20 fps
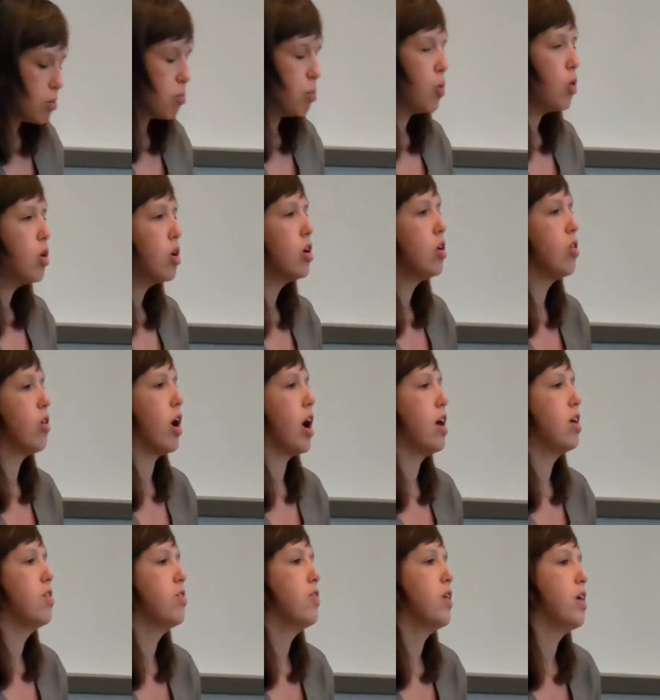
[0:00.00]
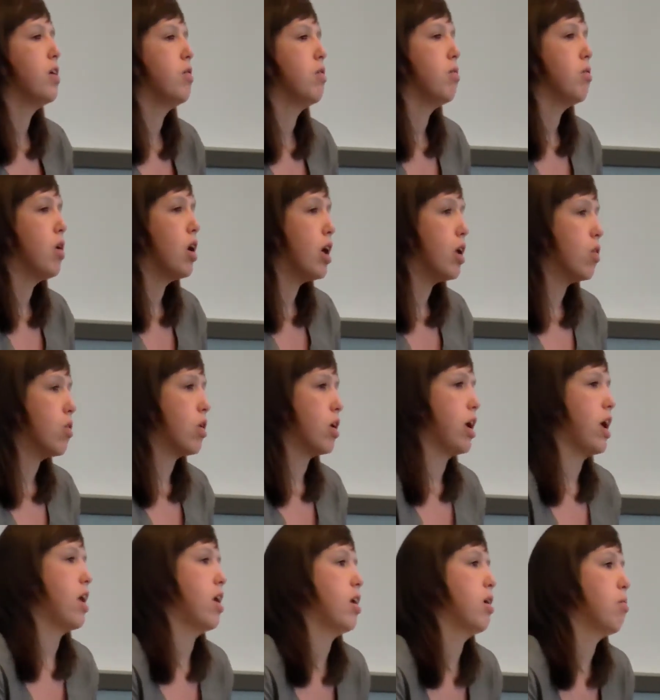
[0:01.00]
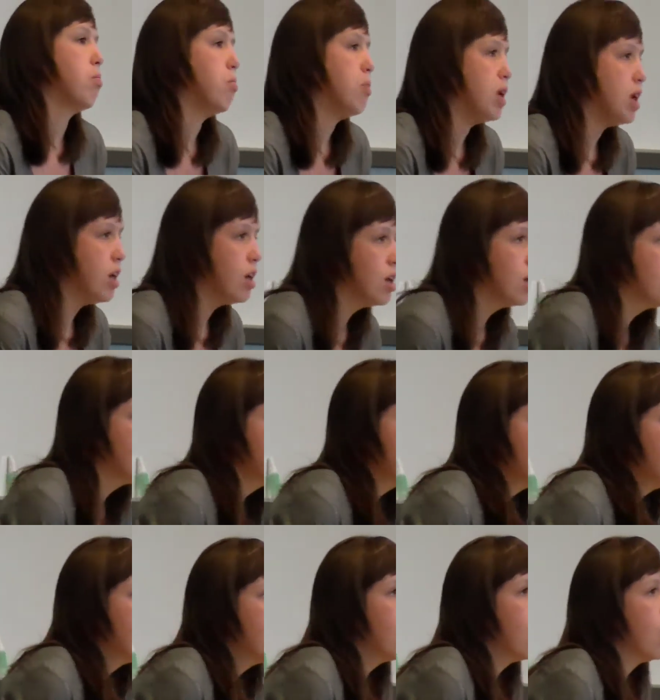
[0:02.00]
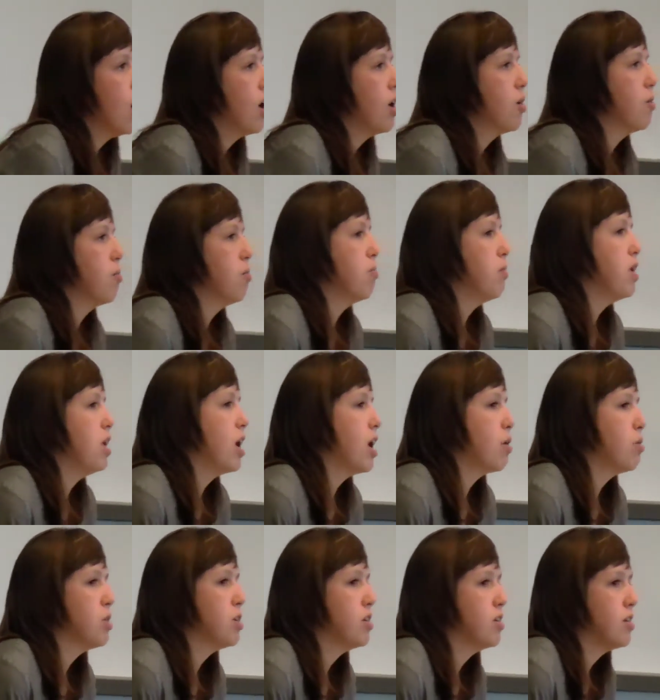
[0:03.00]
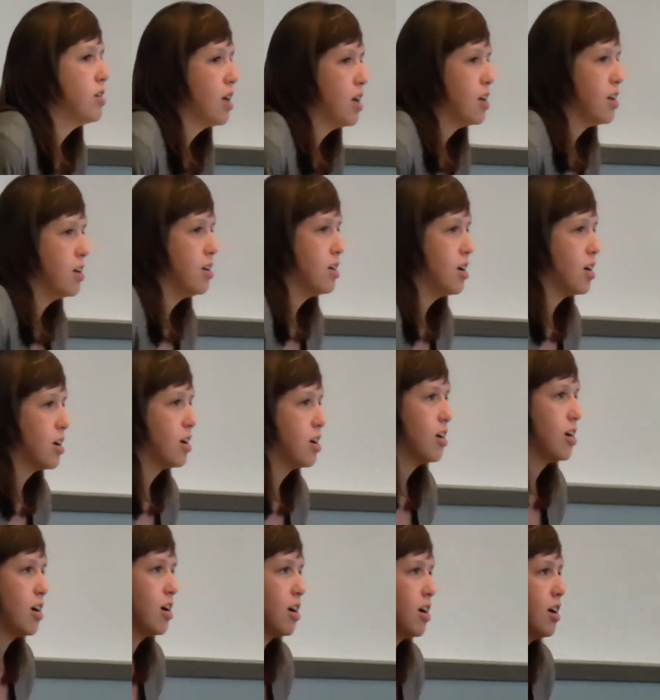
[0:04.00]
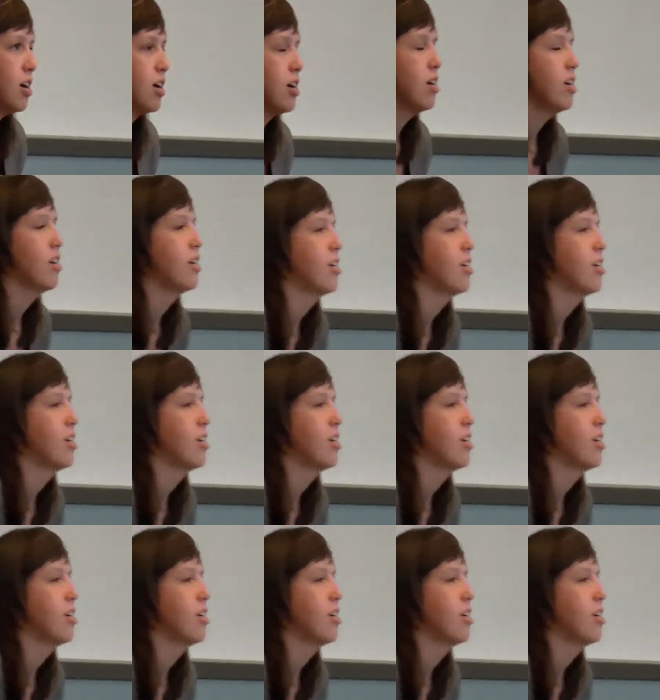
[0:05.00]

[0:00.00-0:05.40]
More grass-fed and organic meat. Meat options at the Duck are